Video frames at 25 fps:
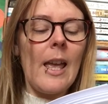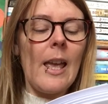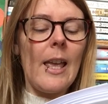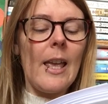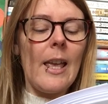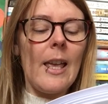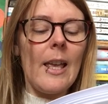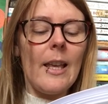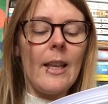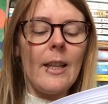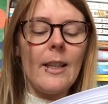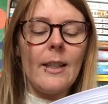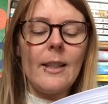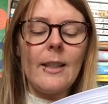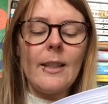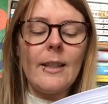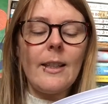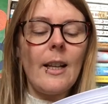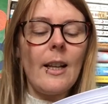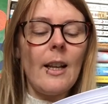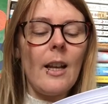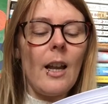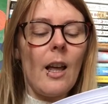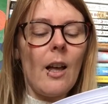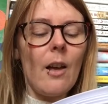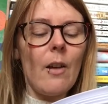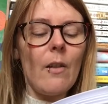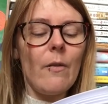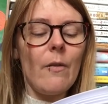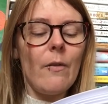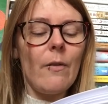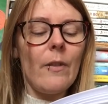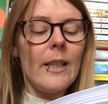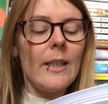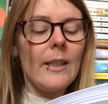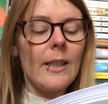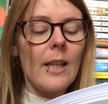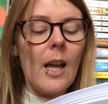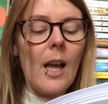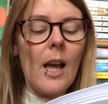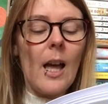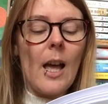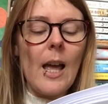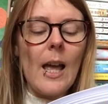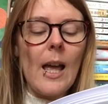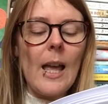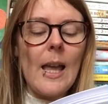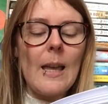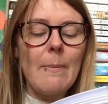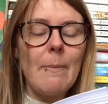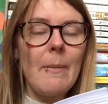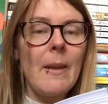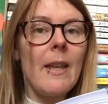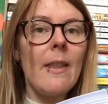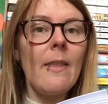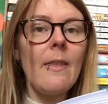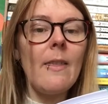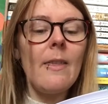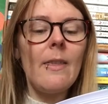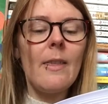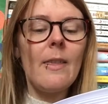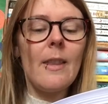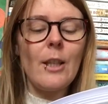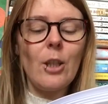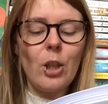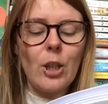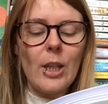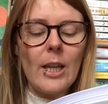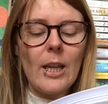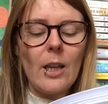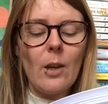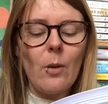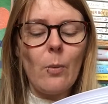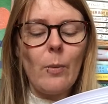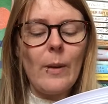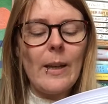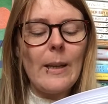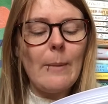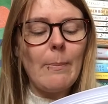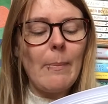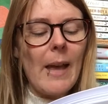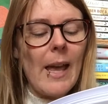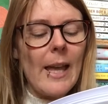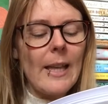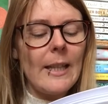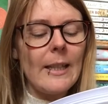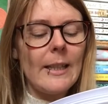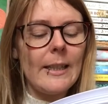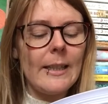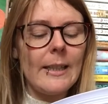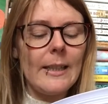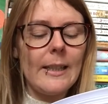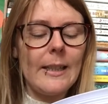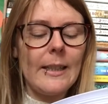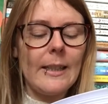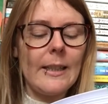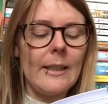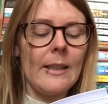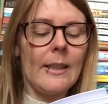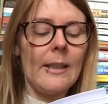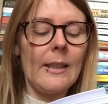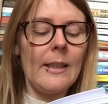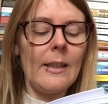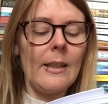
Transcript: "It's a lovely time in the chickweed beds,